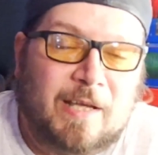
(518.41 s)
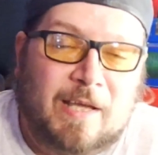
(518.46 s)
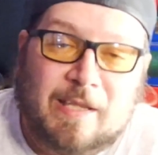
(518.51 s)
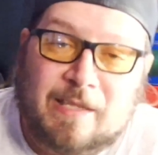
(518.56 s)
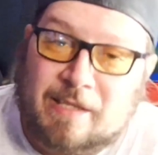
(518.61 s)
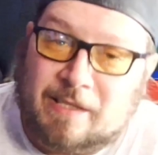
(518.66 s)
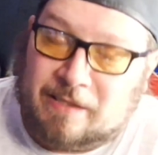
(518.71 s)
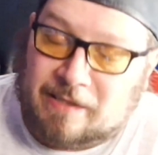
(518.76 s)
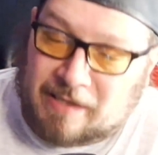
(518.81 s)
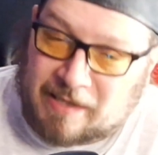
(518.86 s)

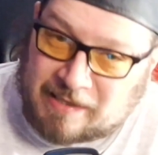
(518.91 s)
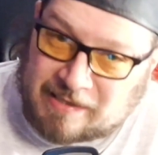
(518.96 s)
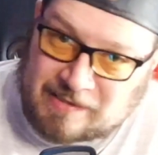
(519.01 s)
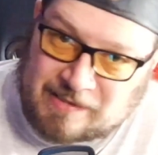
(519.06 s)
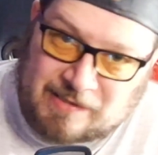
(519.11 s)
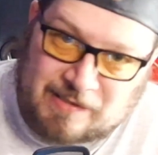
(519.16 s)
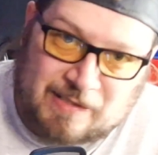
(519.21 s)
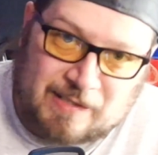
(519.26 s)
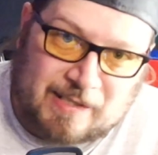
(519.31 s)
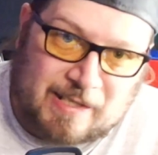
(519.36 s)
And then
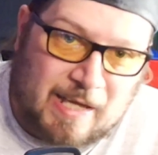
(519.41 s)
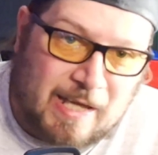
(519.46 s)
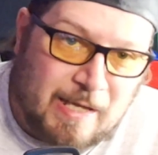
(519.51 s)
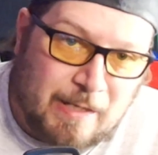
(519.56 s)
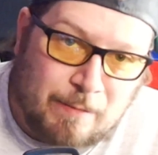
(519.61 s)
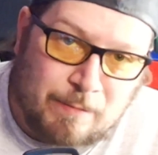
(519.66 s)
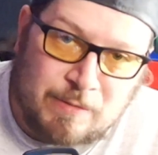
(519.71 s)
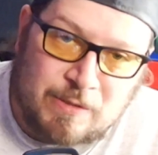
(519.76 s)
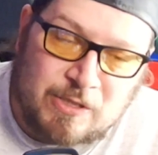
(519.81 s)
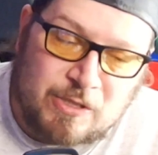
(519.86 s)
Legacy of
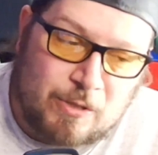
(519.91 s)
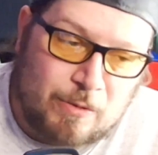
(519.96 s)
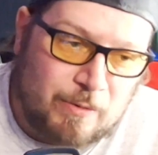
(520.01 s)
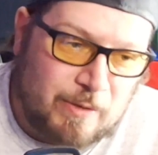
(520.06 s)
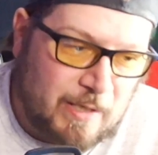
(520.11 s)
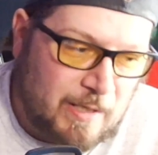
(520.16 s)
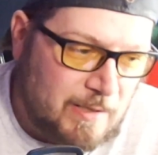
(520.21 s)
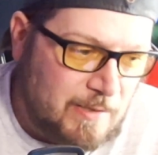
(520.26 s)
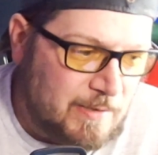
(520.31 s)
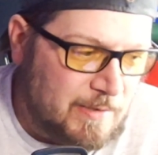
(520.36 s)
Kain was
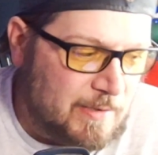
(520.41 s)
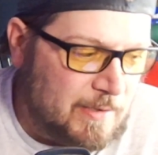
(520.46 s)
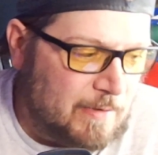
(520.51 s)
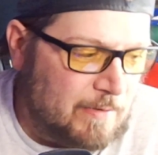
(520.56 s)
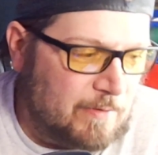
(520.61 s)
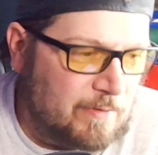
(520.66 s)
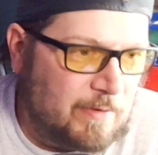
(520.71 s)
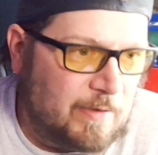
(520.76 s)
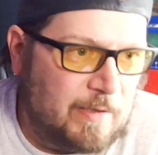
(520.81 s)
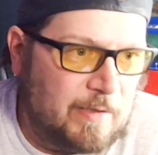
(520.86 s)
showcased, and I
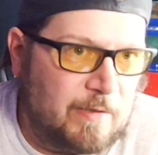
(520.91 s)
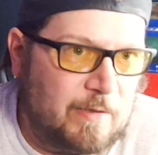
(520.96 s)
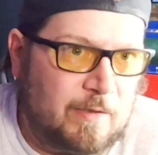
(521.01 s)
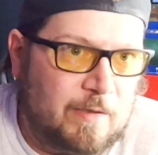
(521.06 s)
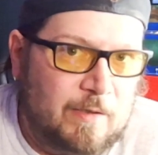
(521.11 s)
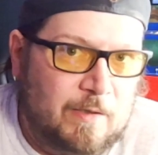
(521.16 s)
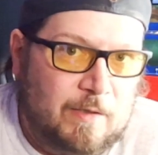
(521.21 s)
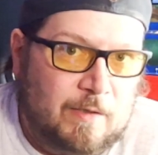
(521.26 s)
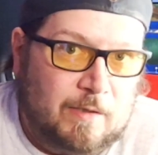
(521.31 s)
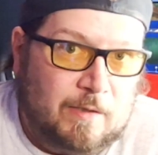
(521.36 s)
was like,
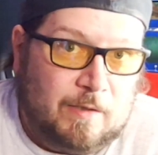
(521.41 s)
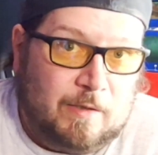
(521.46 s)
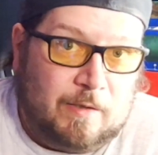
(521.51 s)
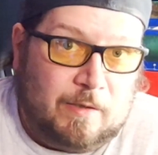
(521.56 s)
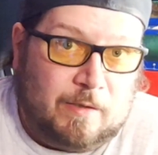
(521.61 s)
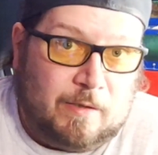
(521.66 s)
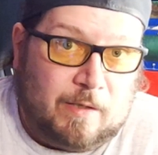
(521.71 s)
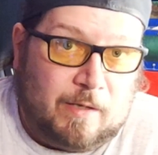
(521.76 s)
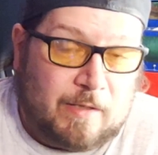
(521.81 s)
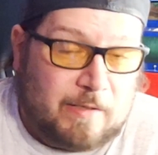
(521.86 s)

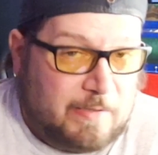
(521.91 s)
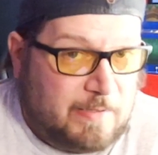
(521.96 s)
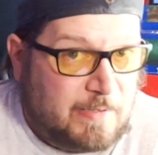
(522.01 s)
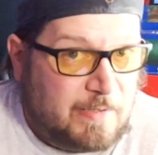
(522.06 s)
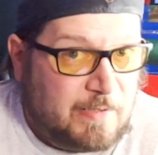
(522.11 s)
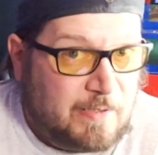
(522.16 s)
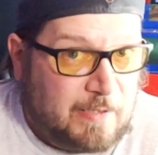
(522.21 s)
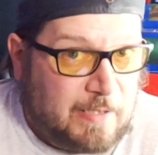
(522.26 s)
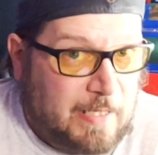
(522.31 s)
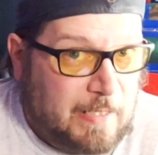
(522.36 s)
oh, this
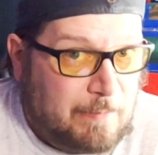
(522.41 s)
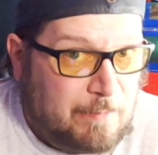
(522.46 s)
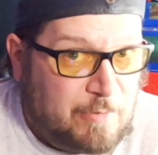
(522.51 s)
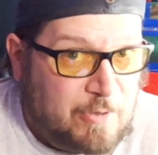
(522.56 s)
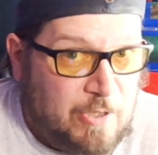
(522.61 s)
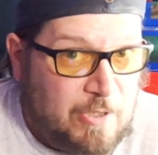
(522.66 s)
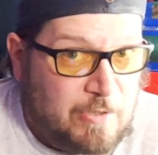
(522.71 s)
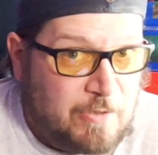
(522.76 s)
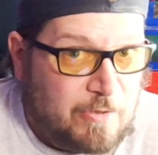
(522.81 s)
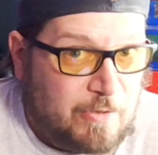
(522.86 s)
is a game
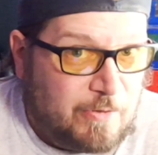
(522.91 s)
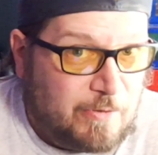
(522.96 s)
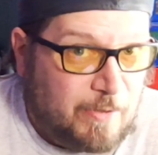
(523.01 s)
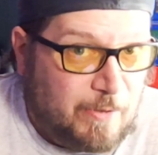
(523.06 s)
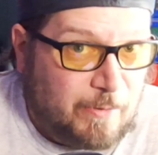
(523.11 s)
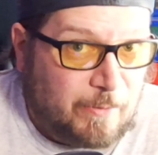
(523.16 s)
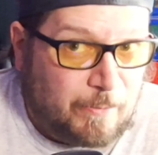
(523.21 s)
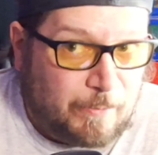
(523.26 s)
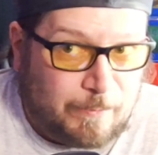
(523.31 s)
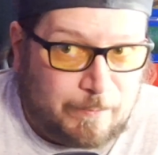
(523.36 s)
changer
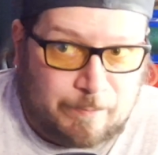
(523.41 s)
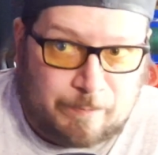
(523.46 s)
too.